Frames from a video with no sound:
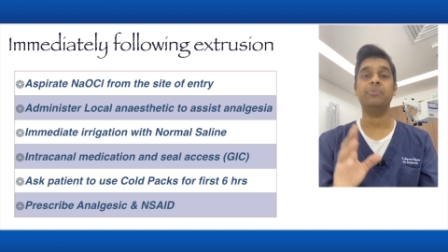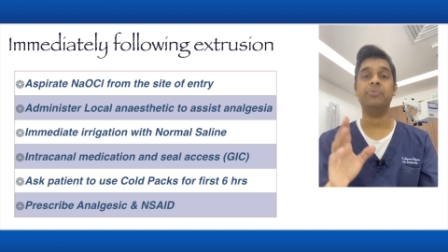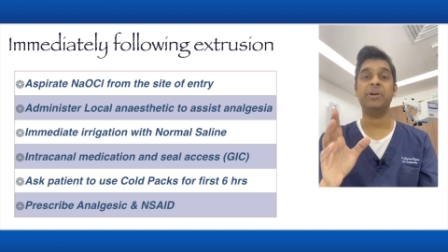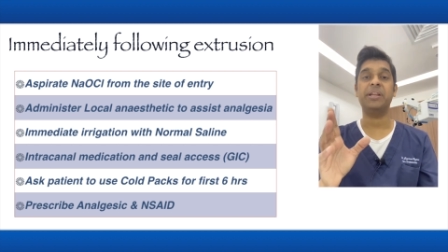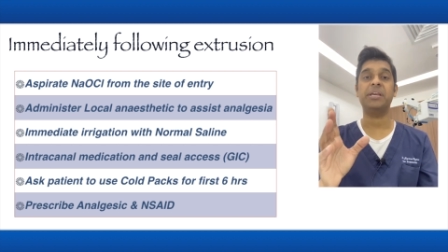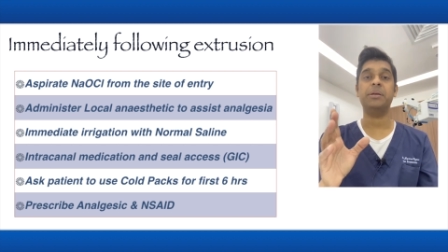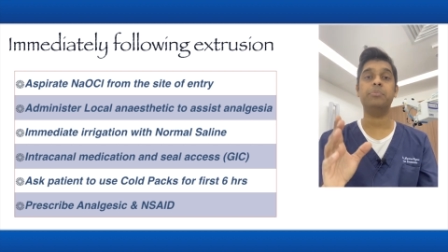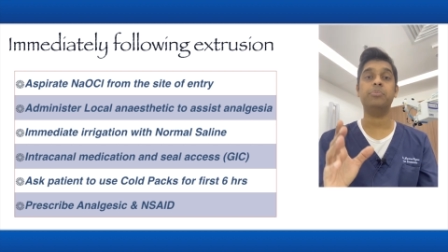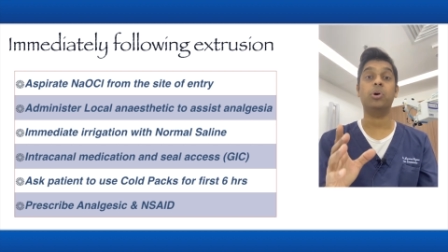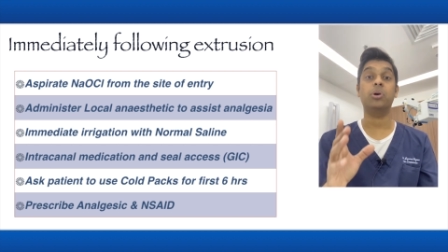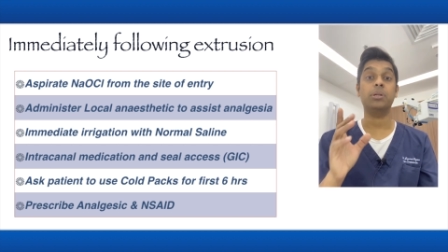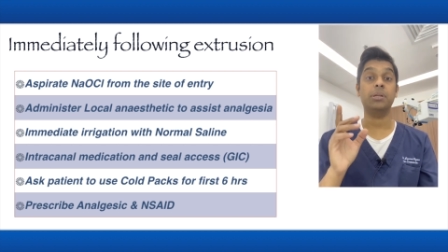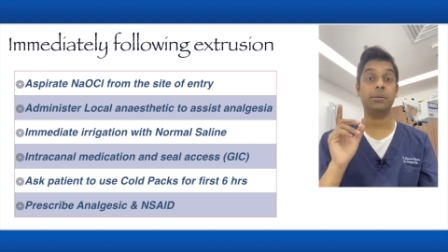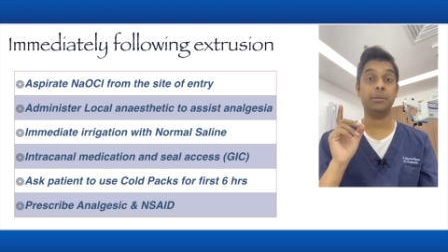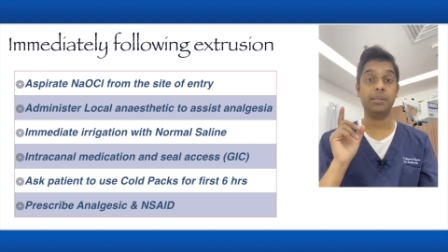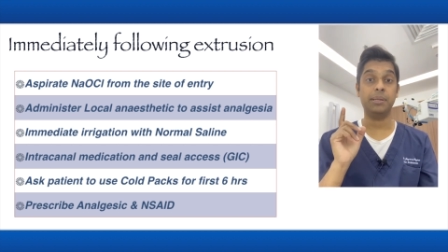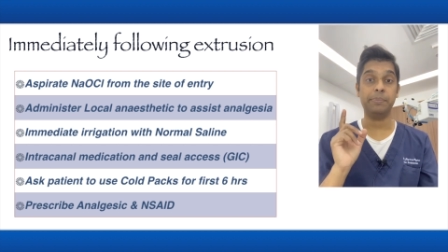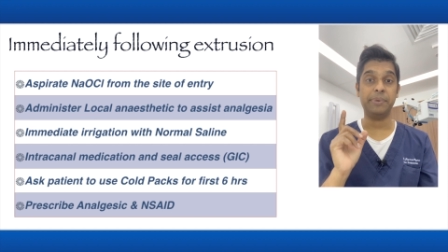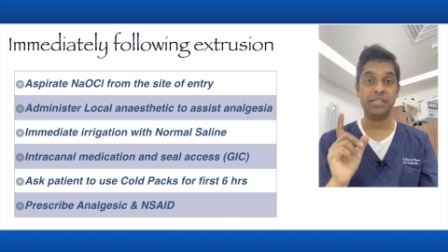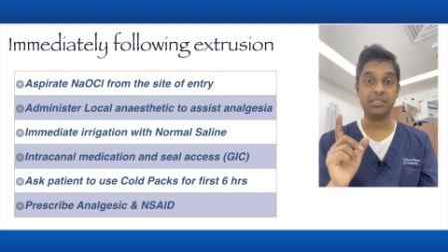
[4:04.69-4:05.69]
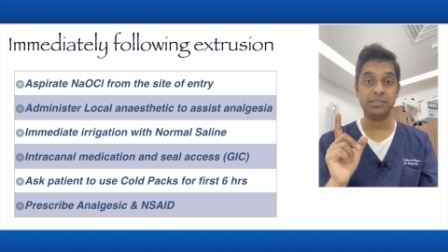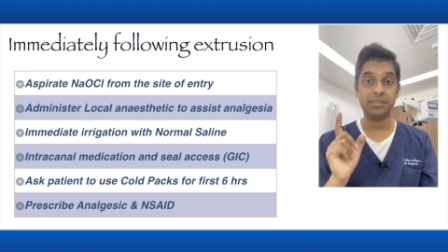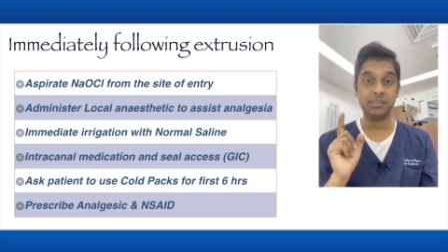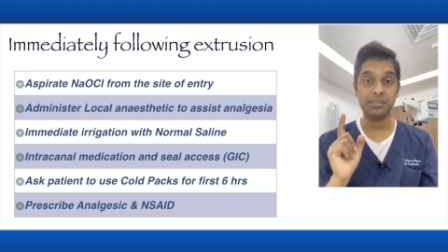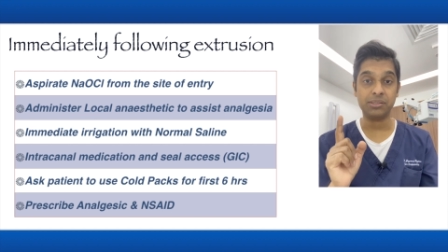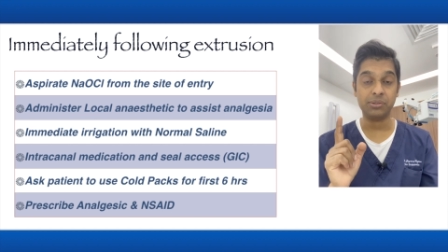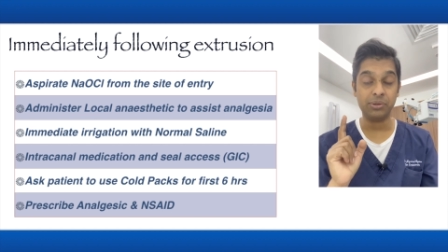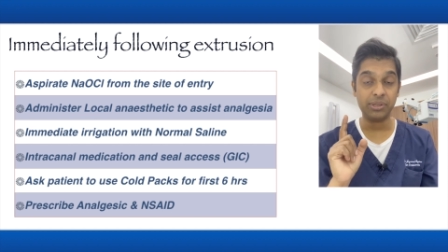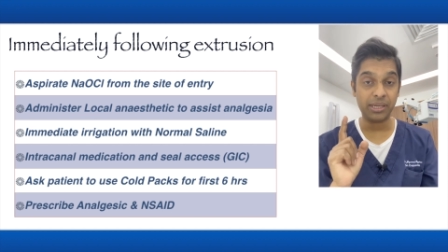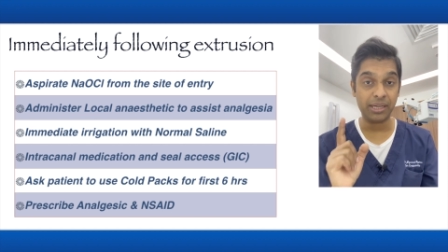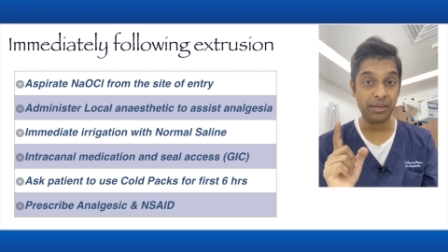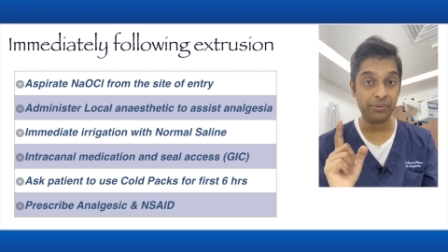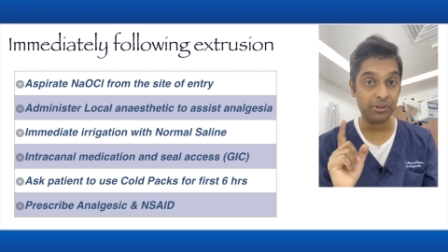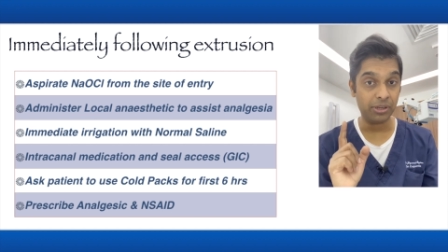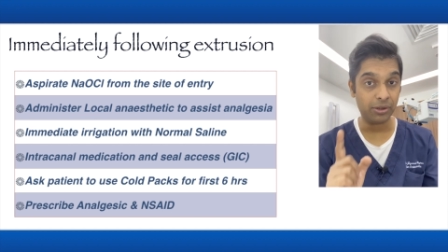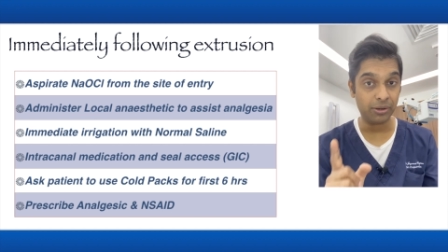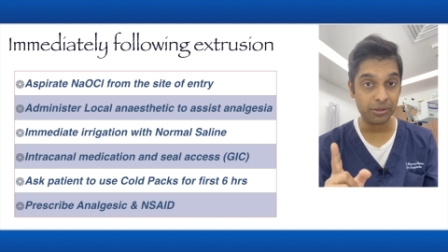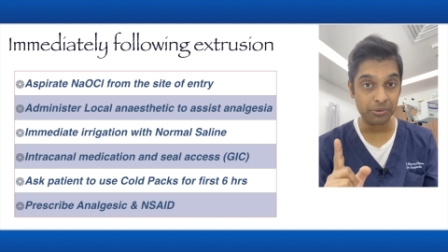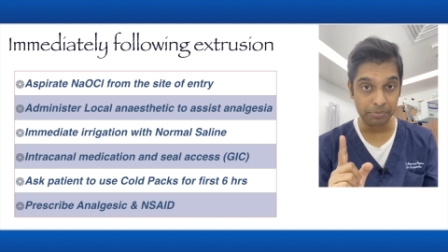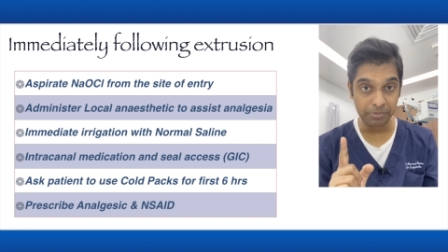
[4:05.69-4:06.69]
Very important. The patient is going to have a
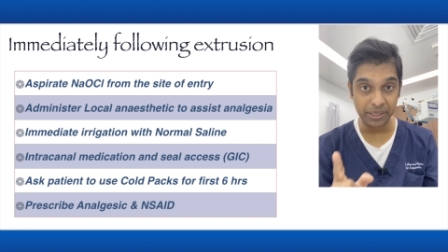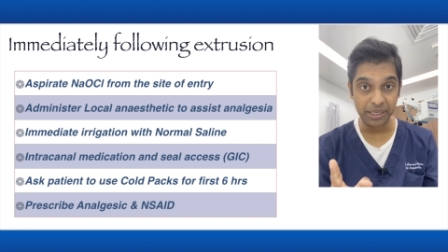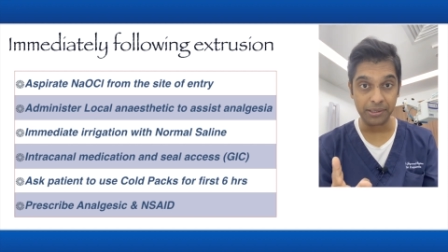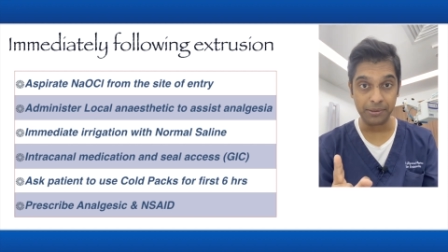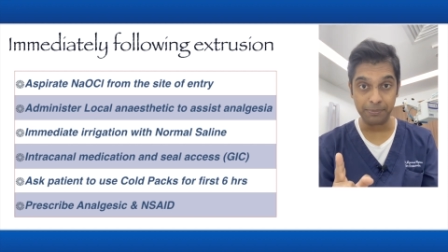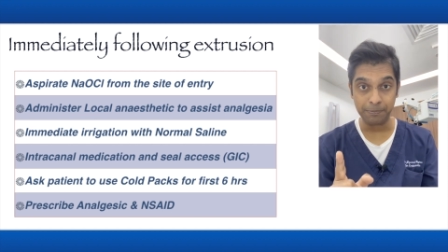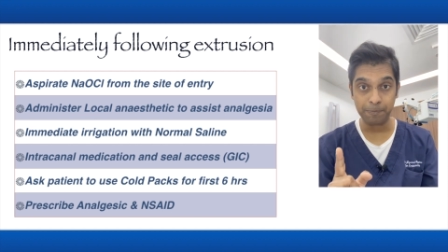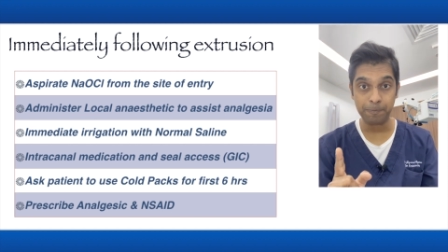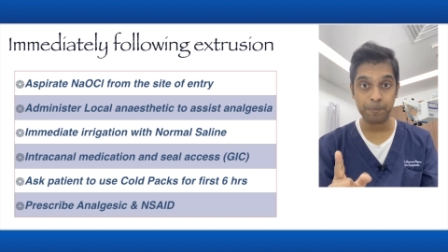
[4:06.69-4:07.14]
lot of pain.